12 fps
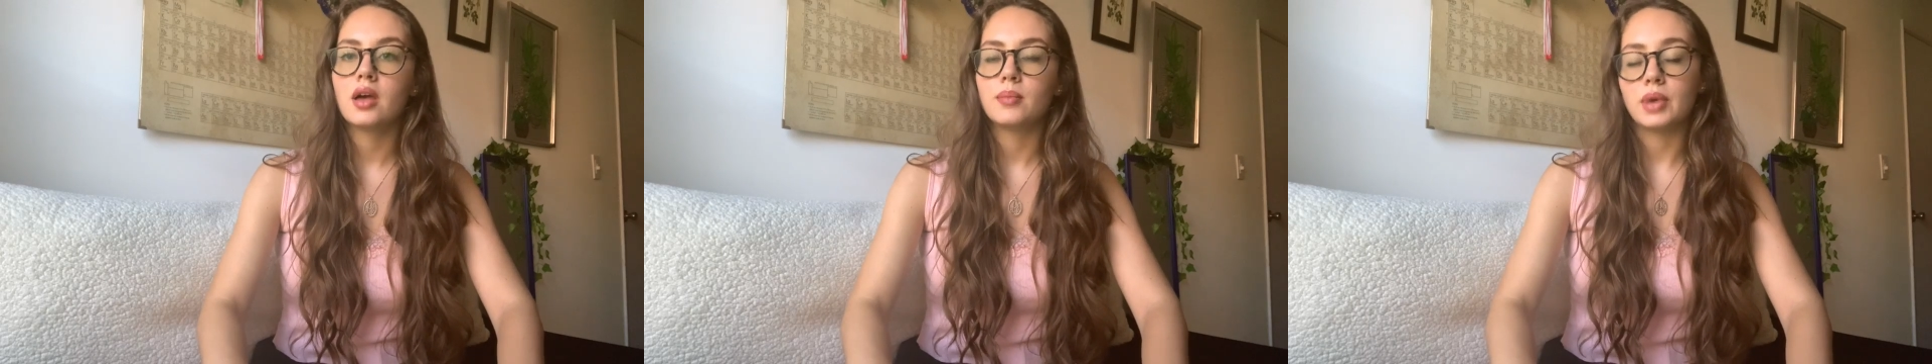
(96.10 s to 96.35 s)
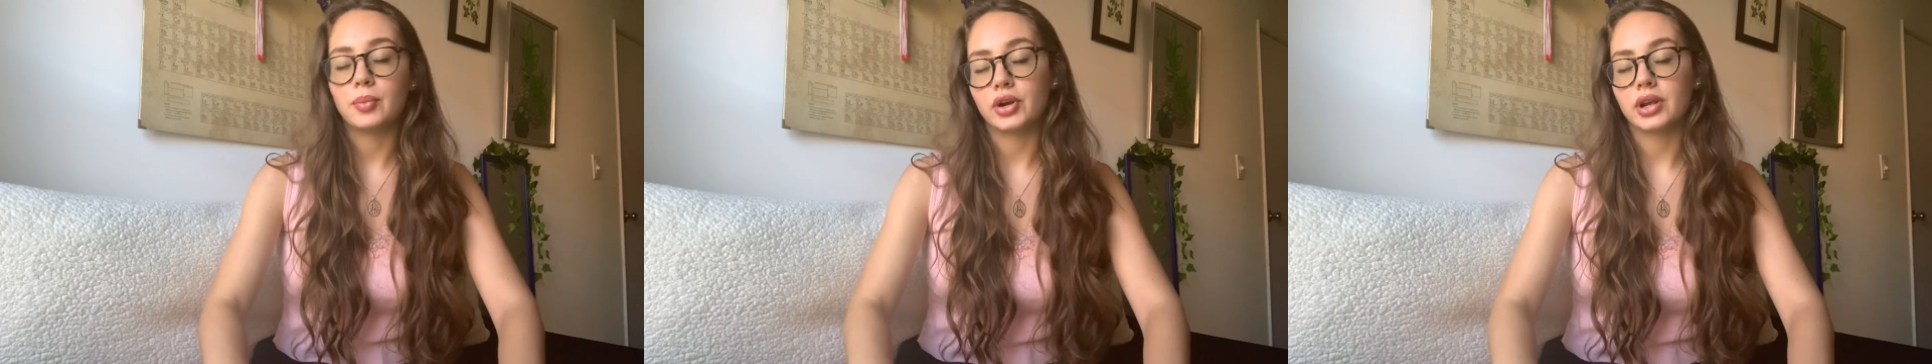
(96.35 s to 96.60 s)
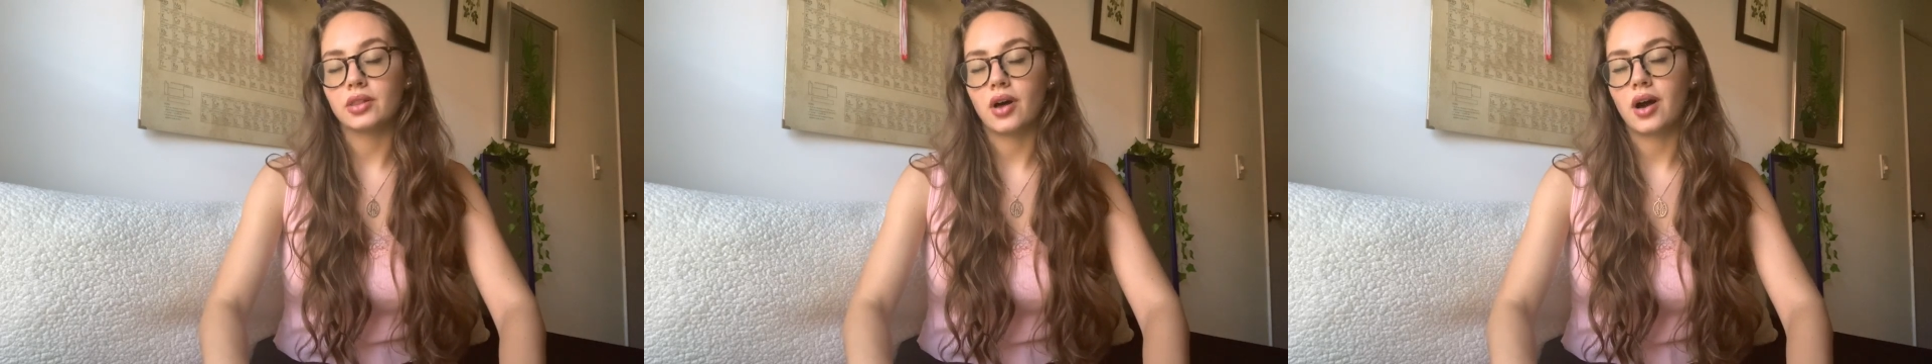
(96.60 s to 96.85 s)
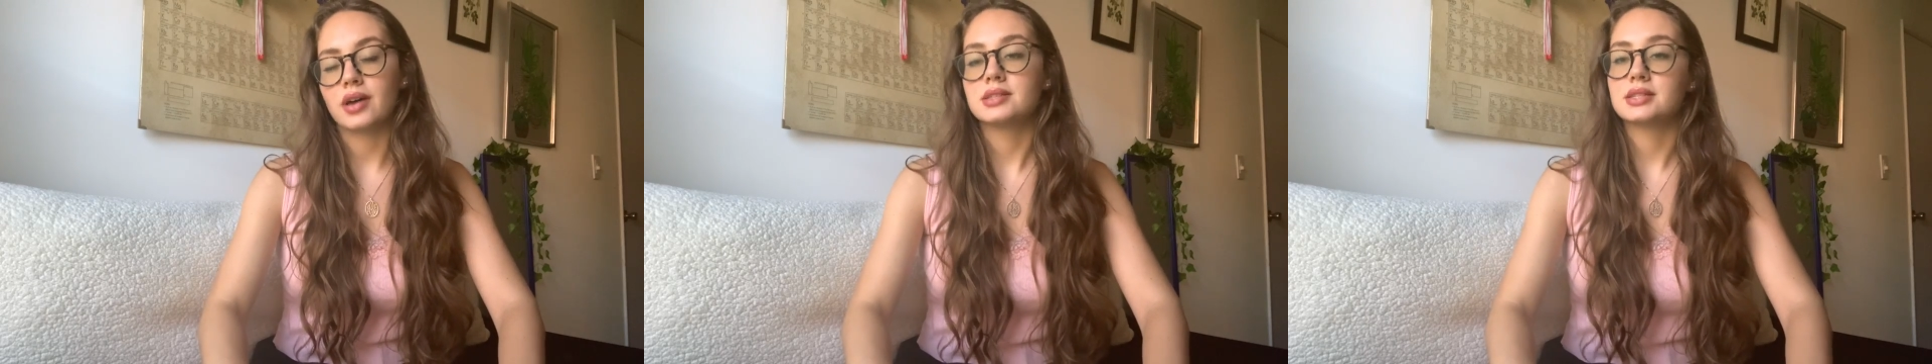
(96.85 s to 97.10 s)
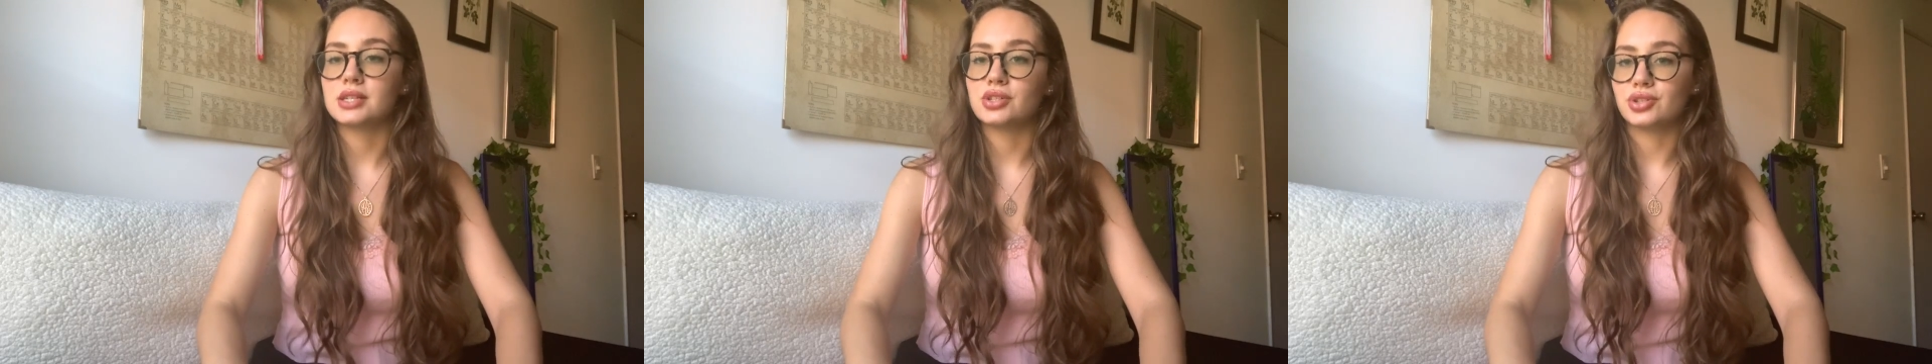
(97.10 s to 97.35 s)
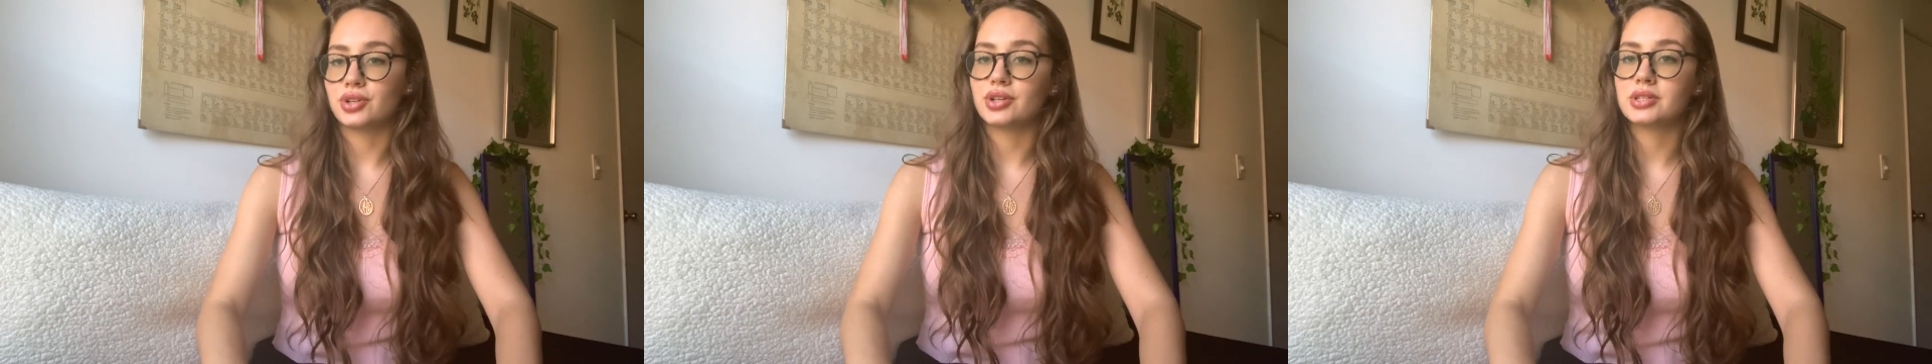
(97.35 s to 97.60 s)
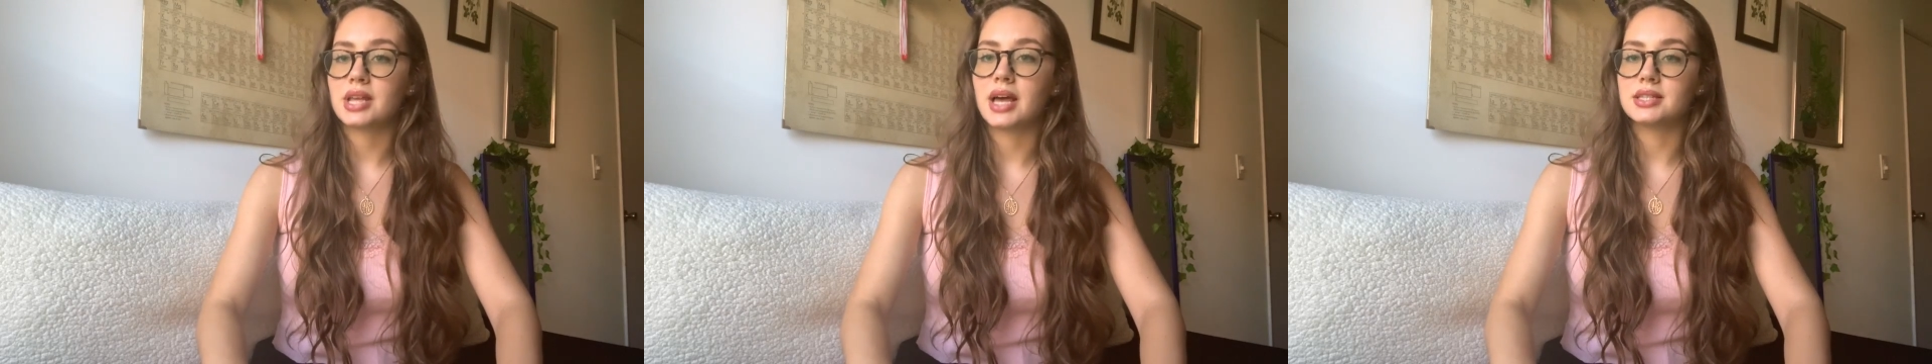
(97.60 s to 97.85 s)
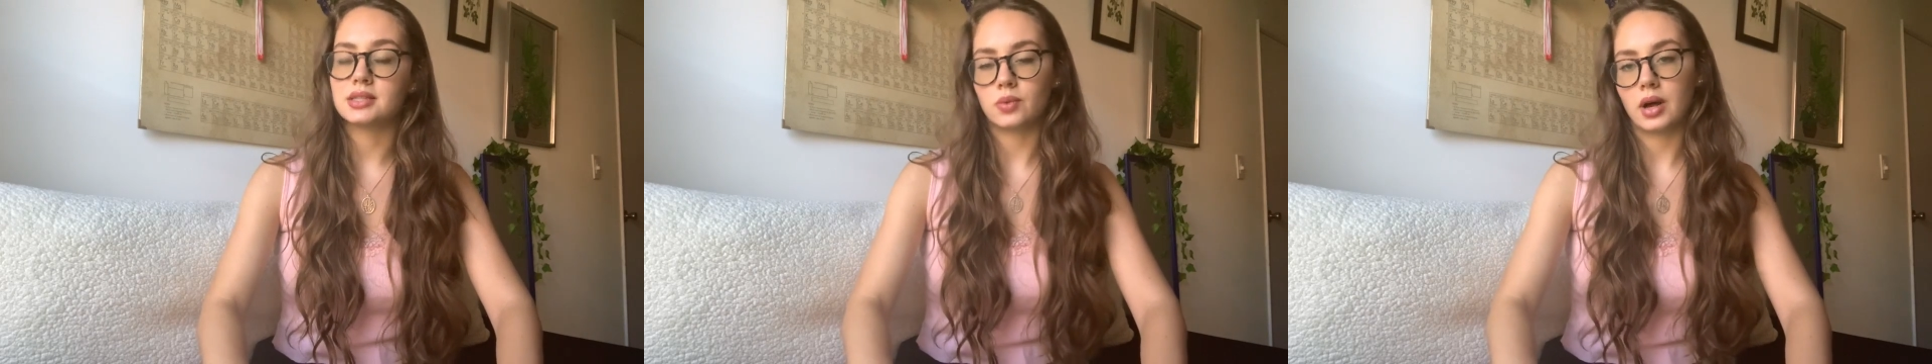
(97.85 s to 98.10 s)
memory loss, seizures,
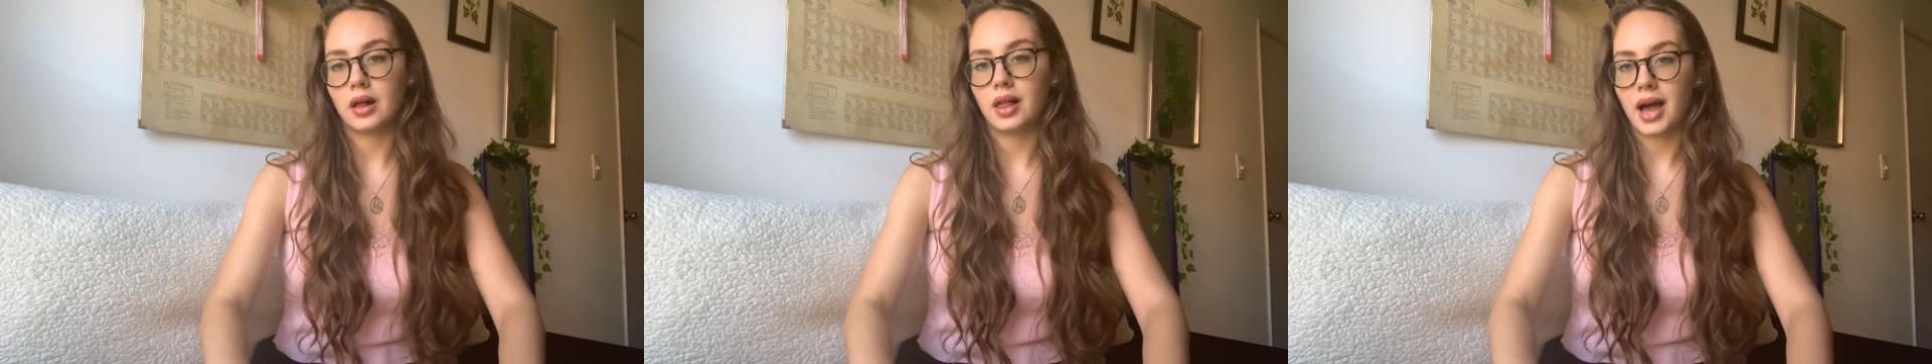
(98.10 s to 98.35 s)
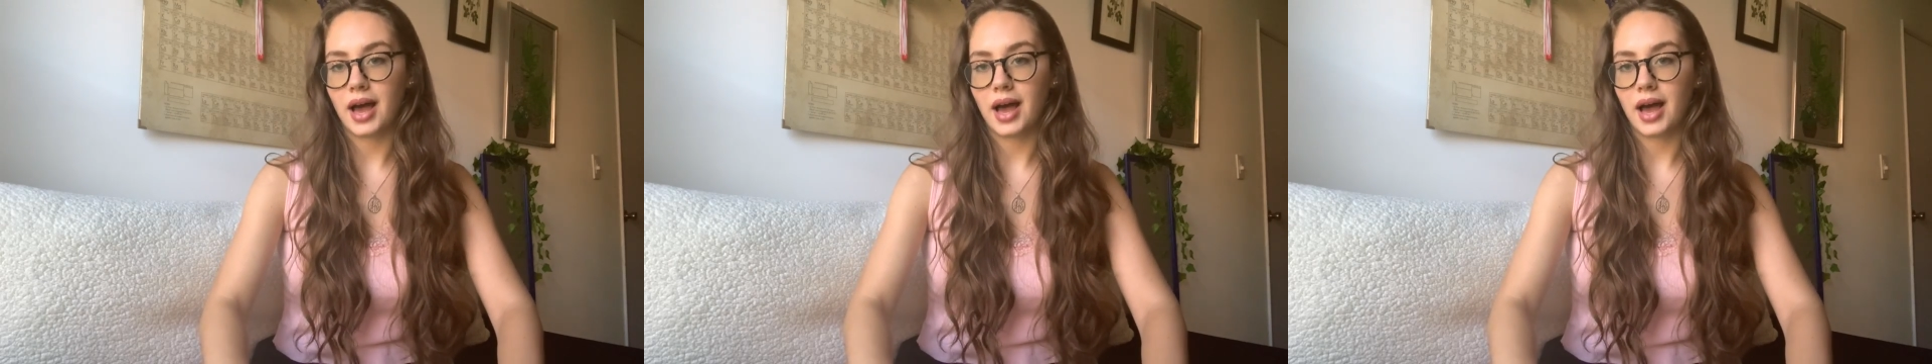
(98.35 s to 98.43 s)
as well